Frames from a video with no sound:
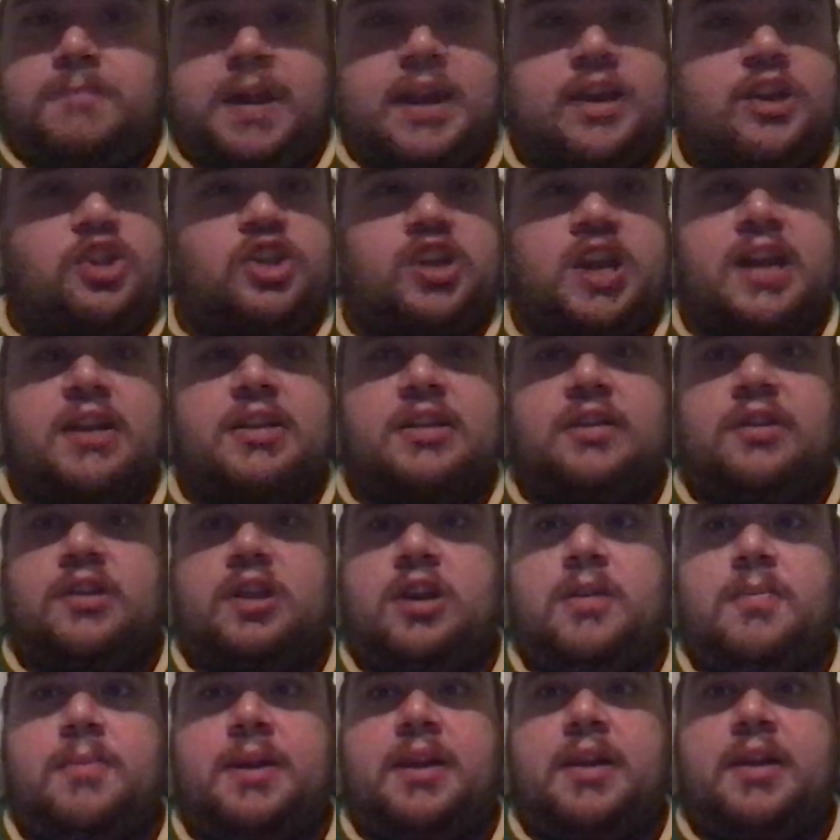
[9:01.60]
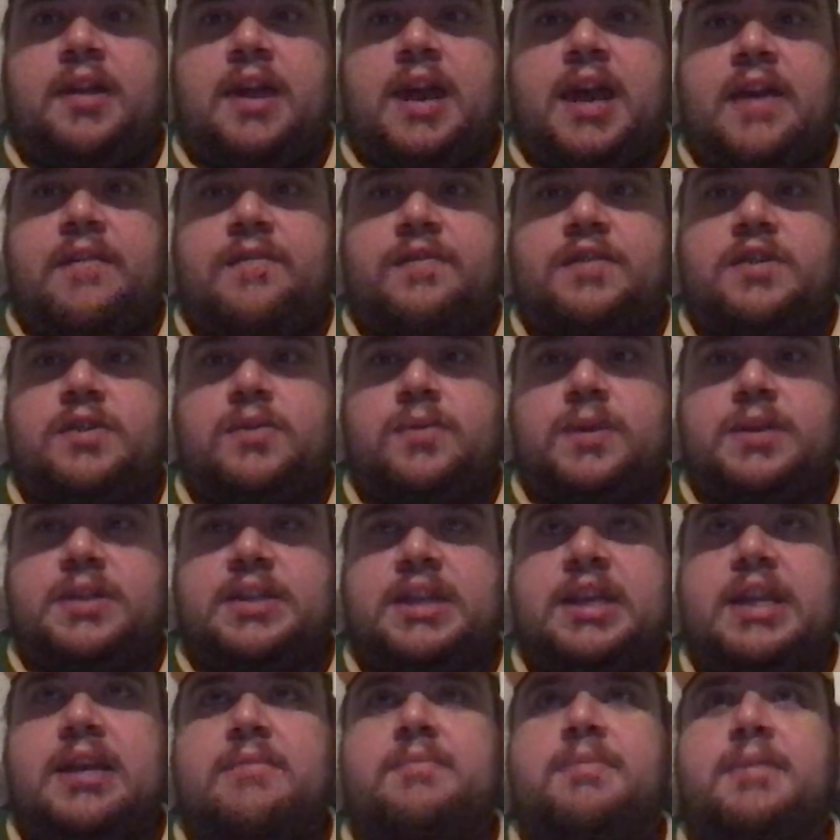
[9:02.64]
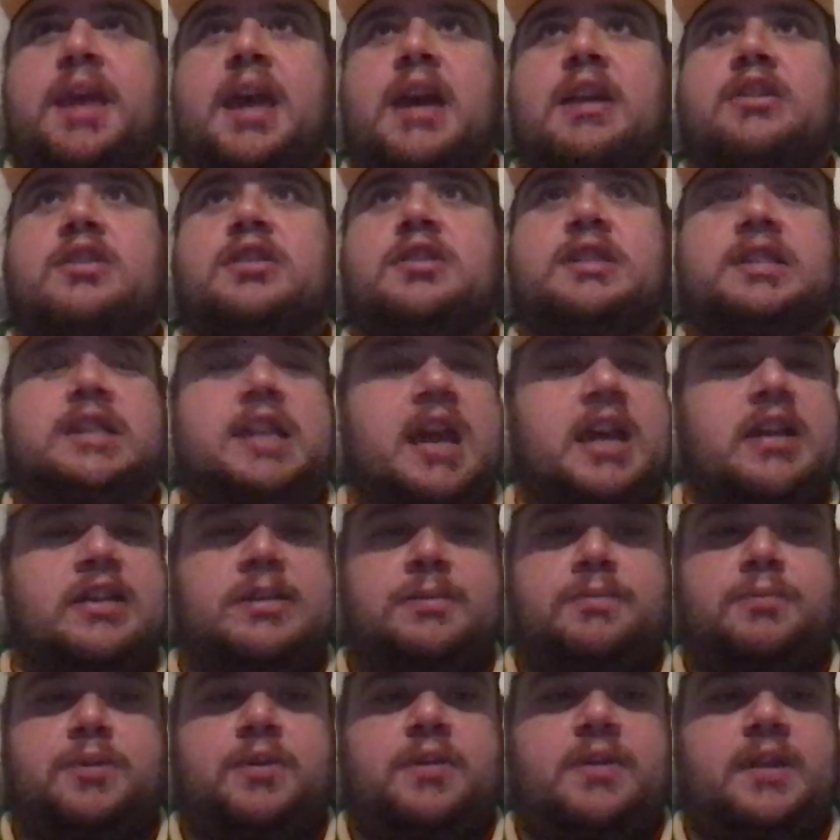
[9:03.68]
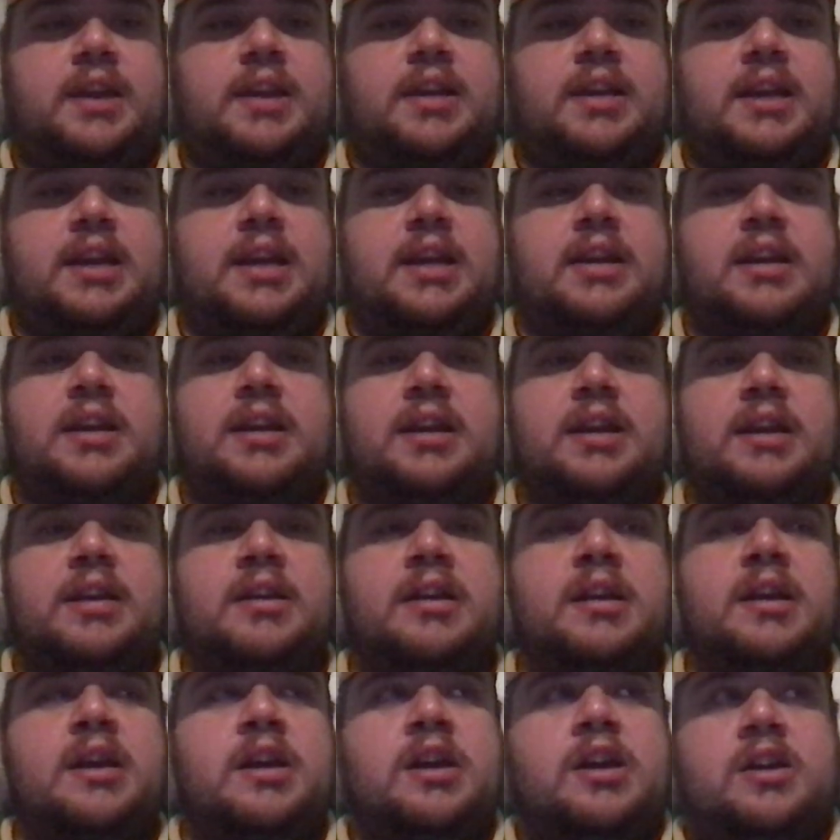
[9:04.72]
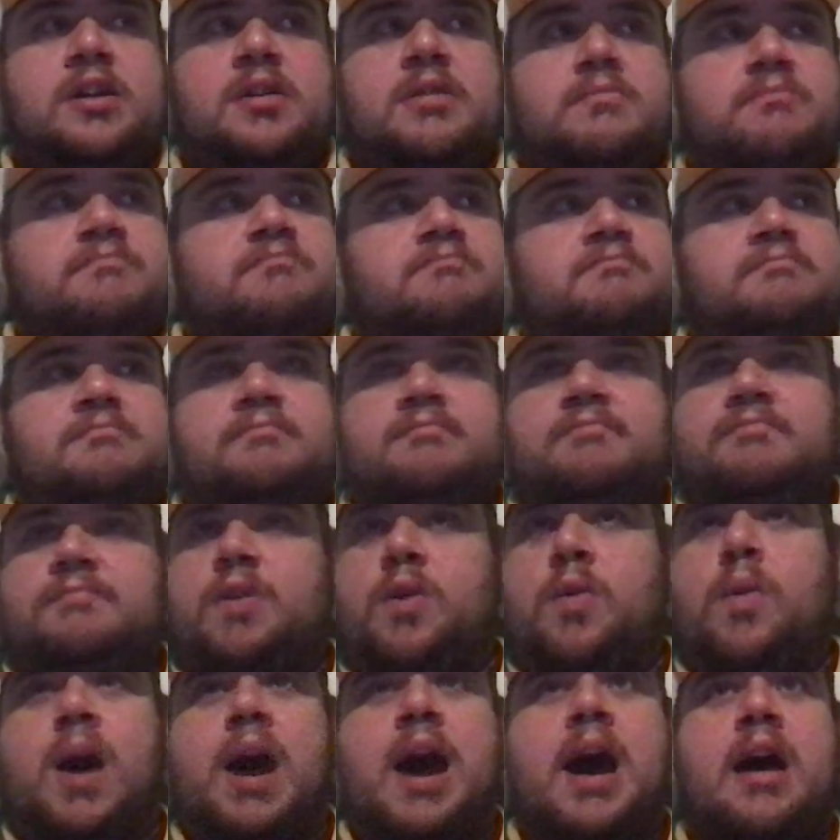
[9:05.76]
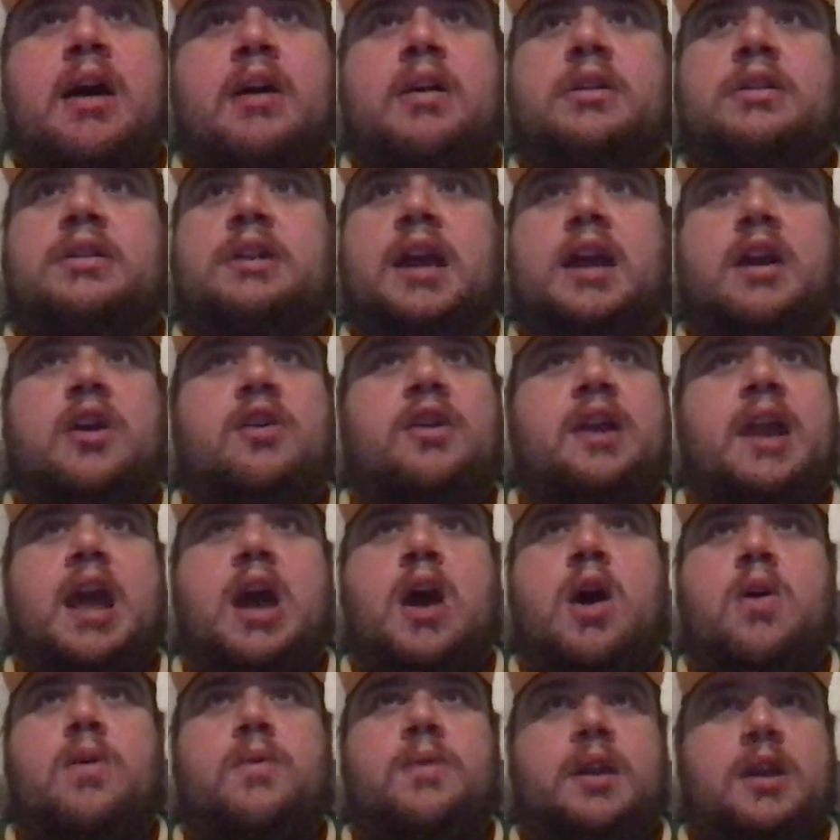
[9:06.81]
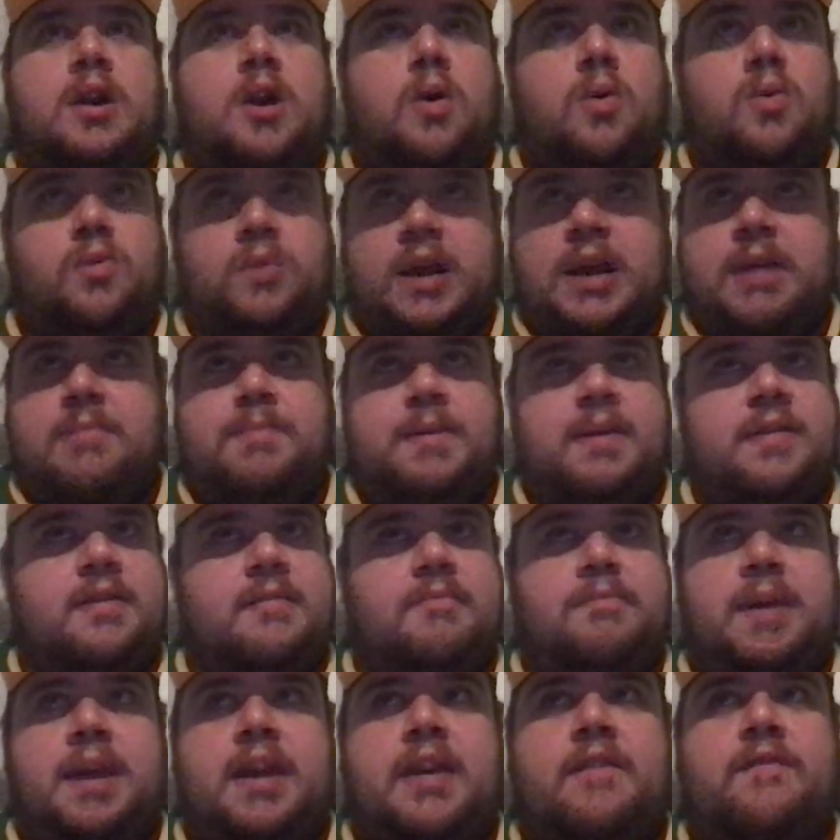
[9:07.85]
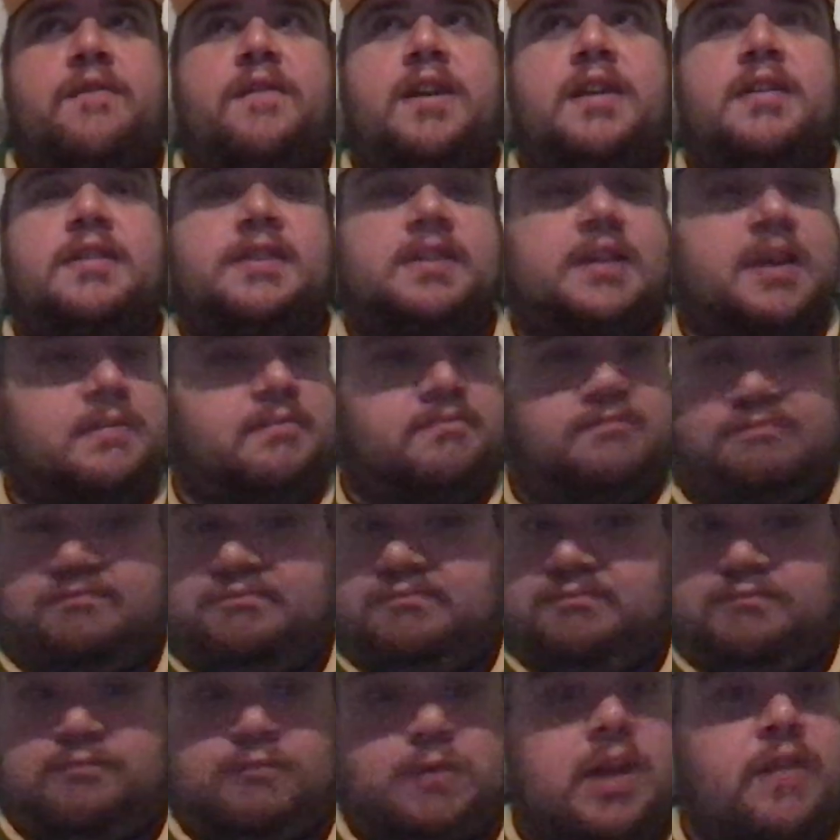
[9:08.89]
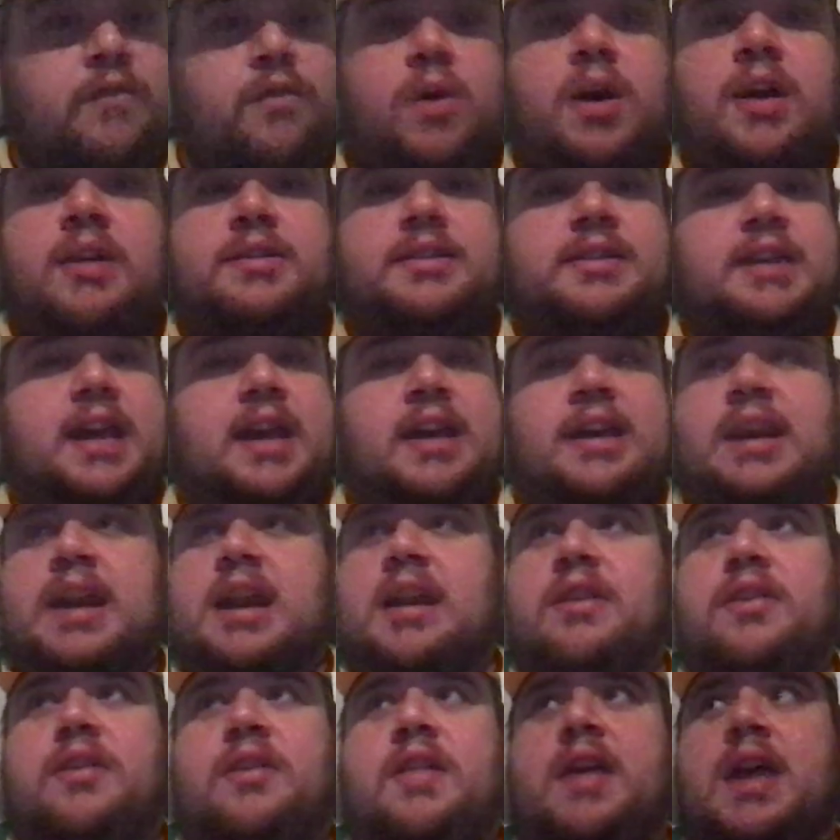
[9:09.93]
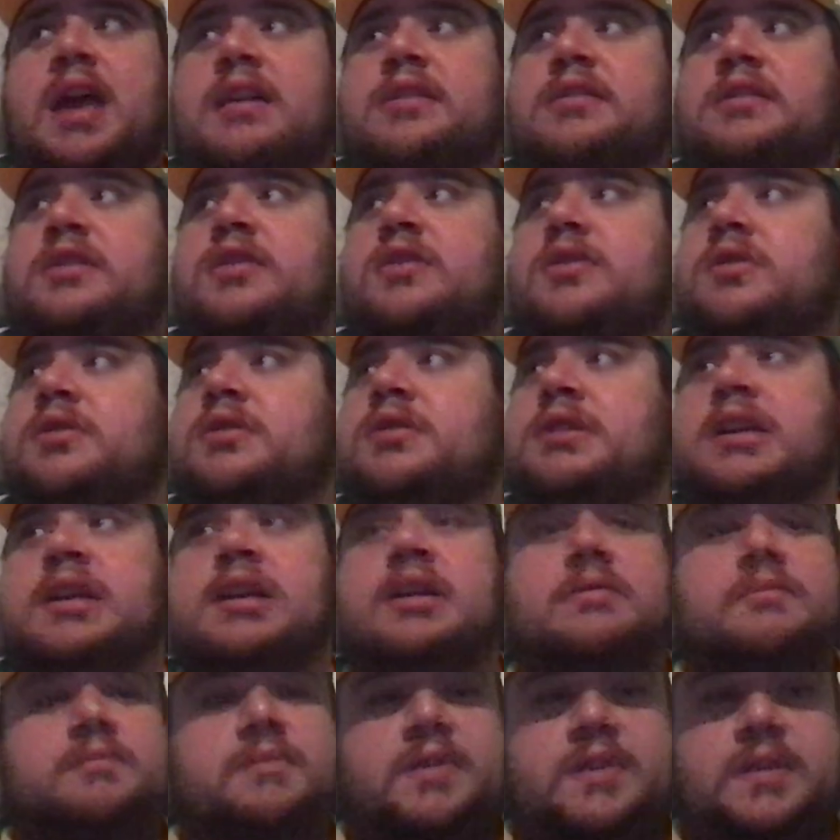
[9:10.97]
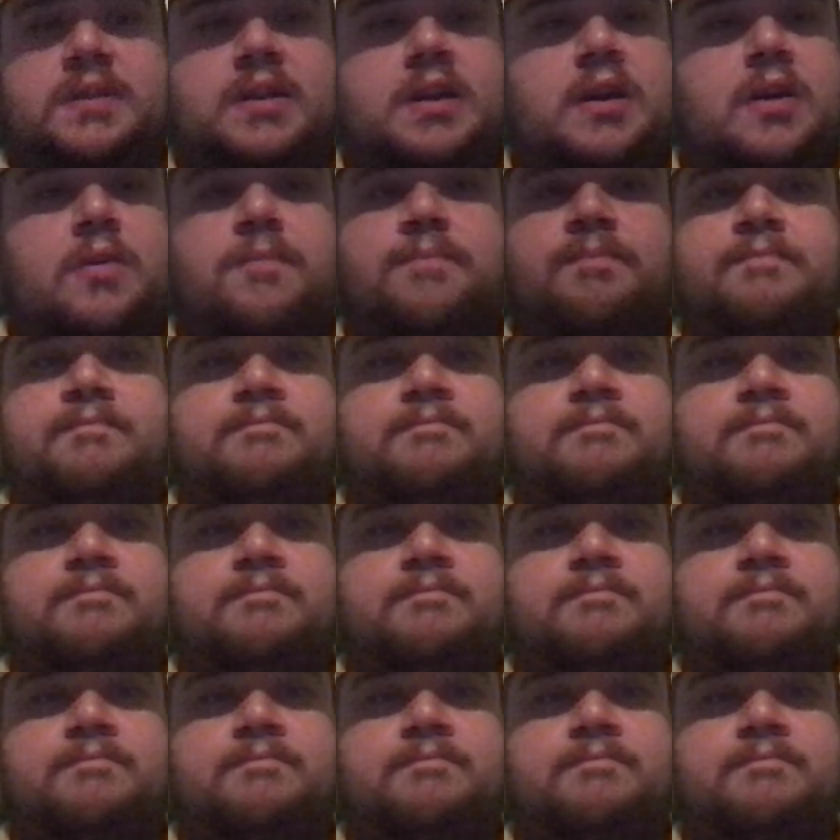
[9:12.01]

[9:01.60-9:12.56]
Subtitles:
inject a little bit of life to a team that desperately needed it. The Wild are now, reaping the benefits, and we've won 10 out of the last 13, so